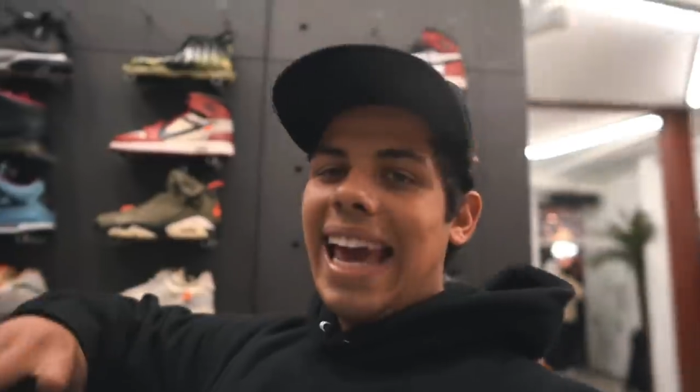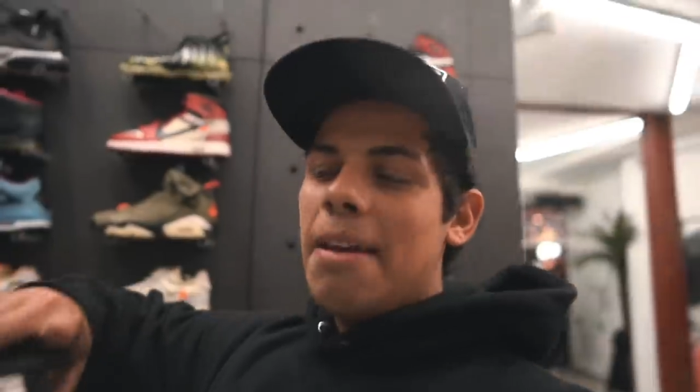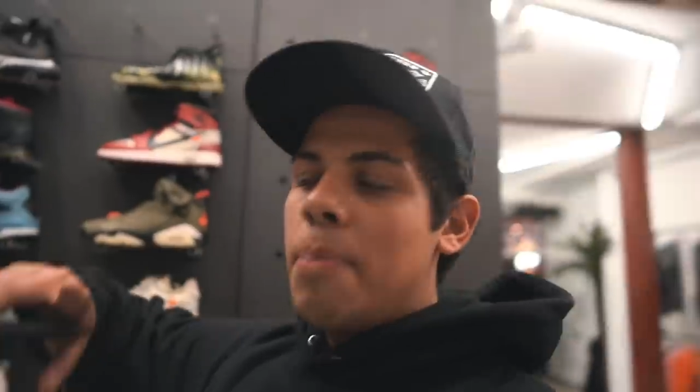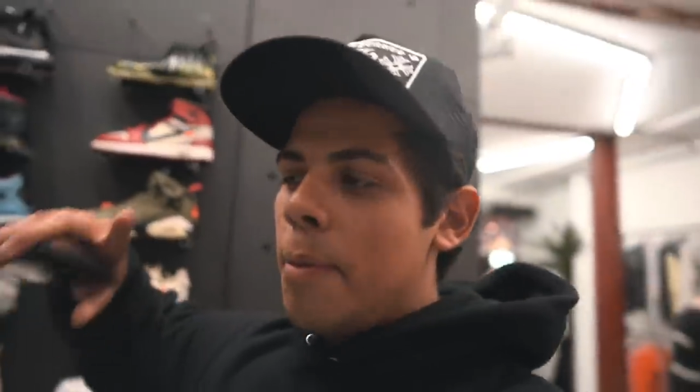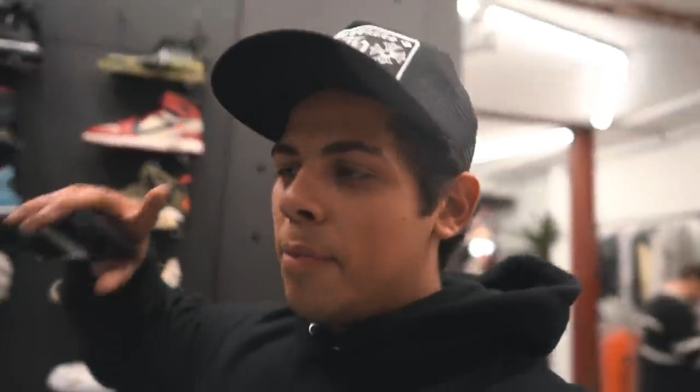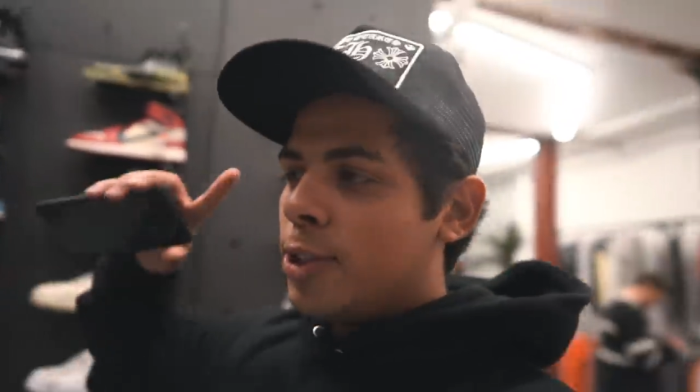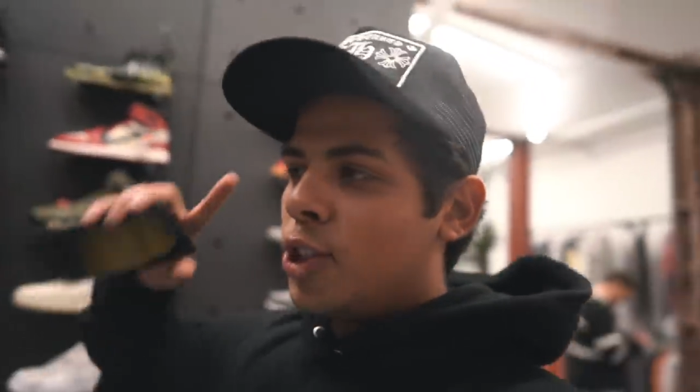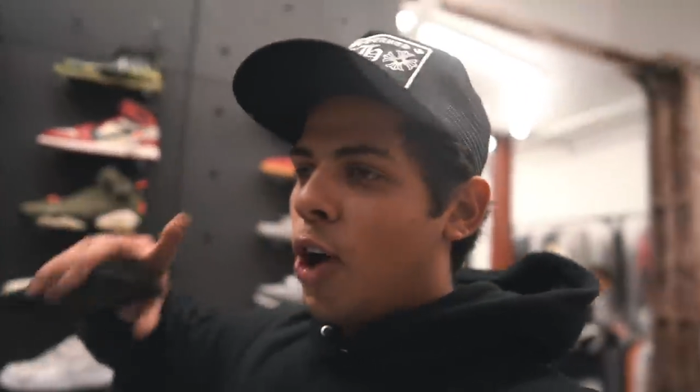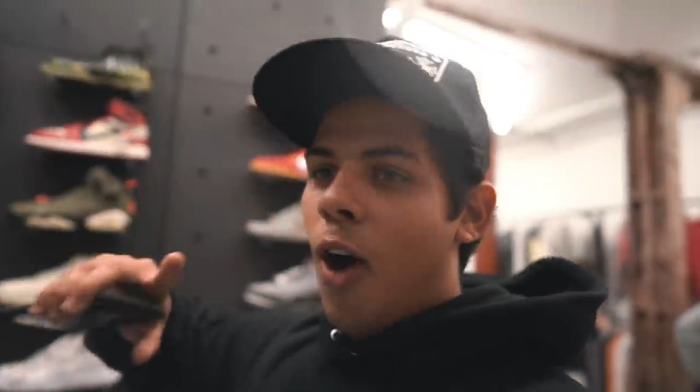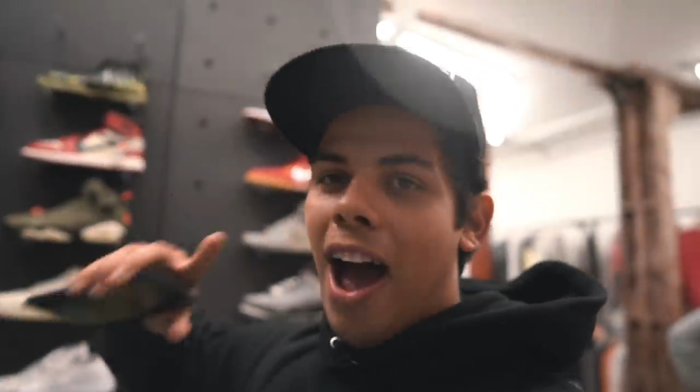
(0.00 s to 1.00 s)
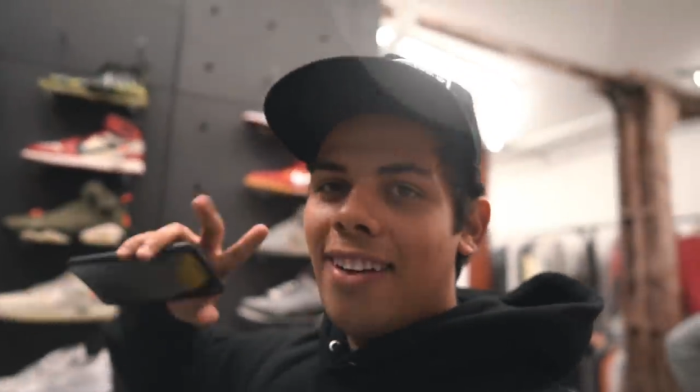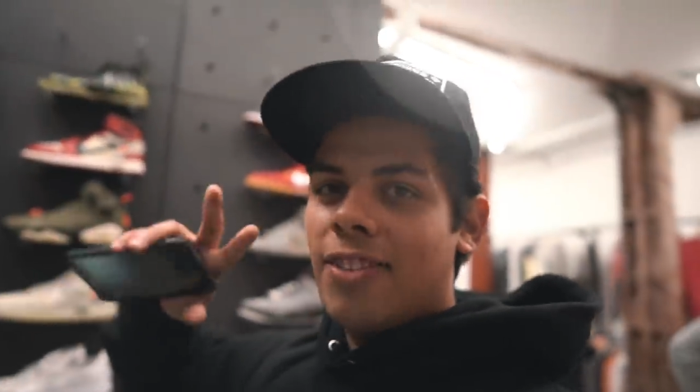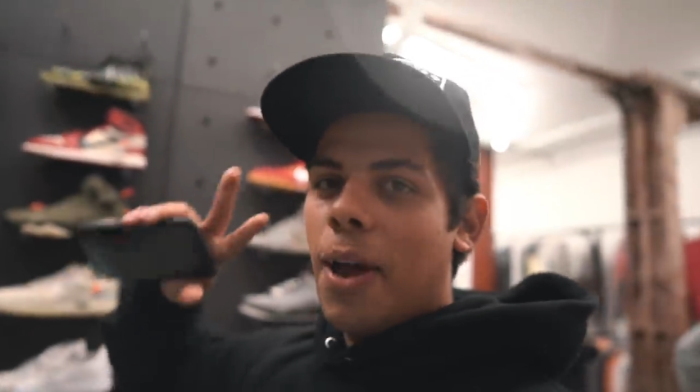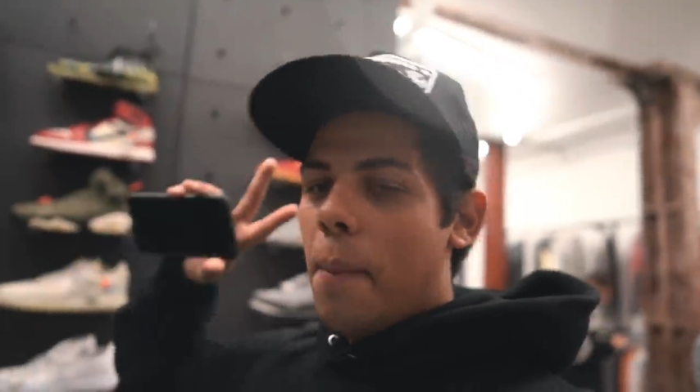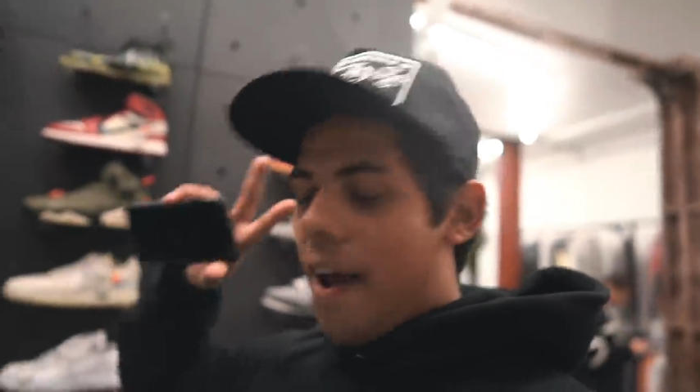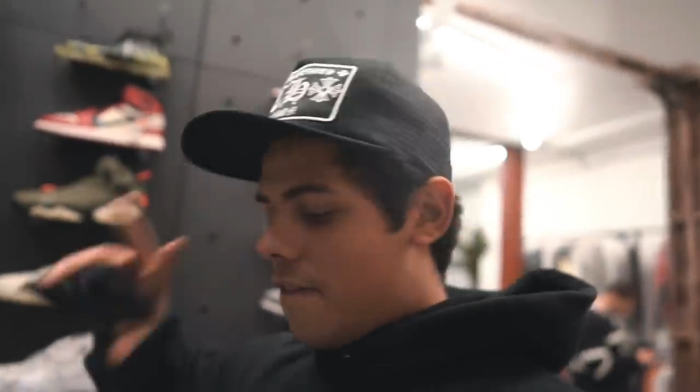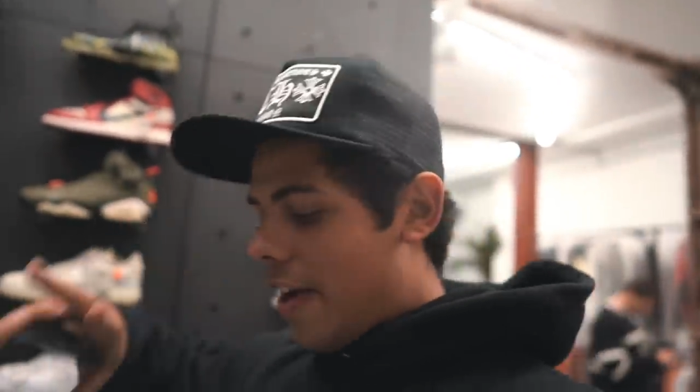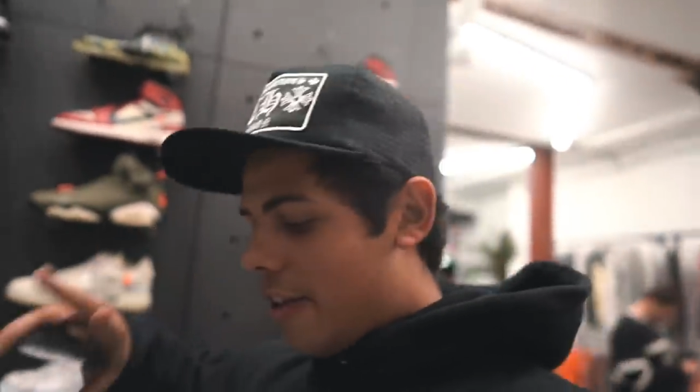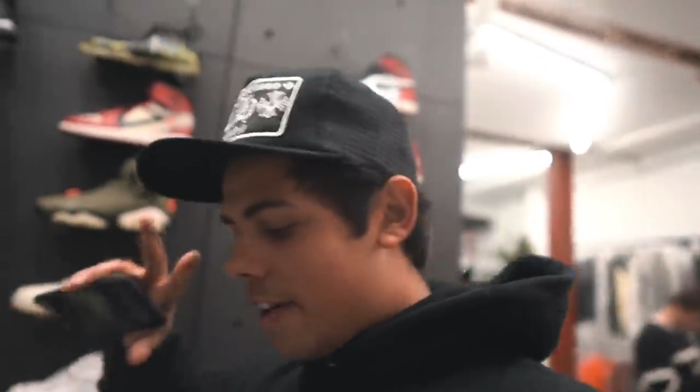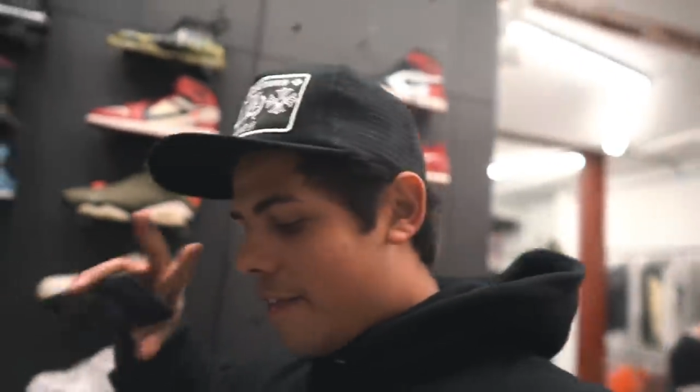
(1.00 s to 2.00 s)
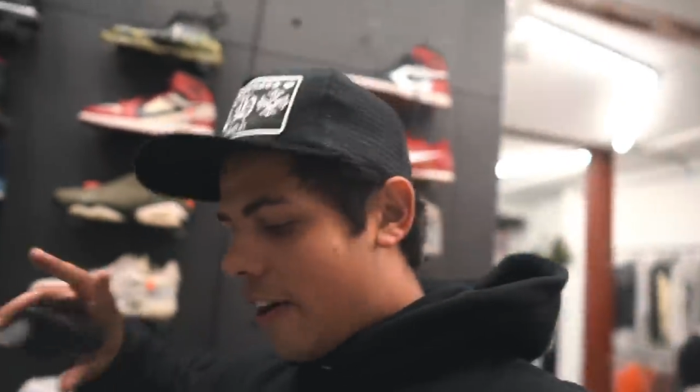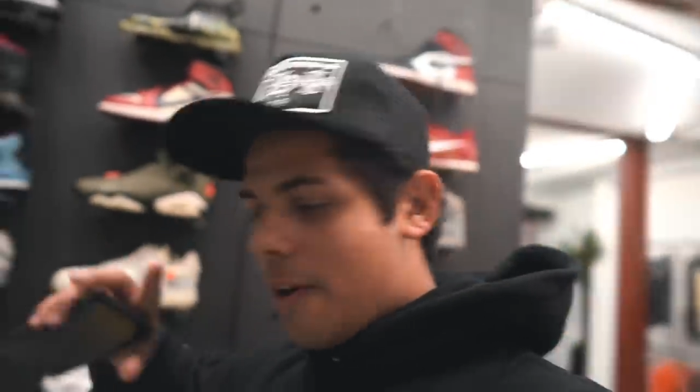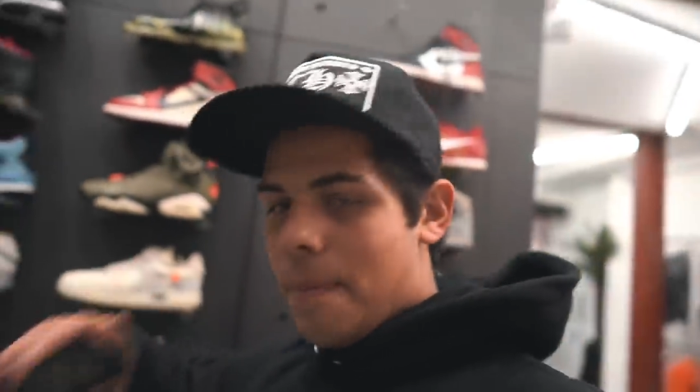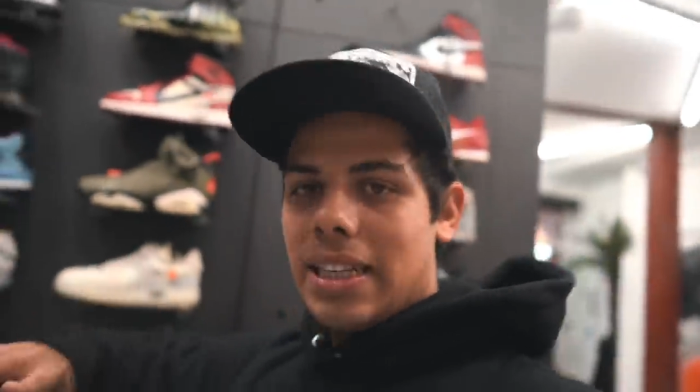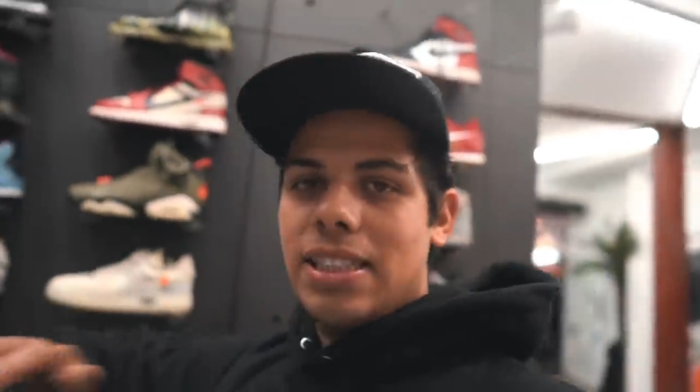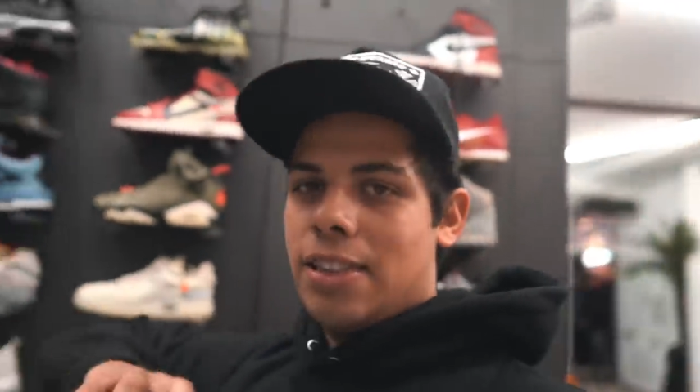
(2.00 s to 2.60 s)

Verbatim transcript: Okay people, so I have done my very best.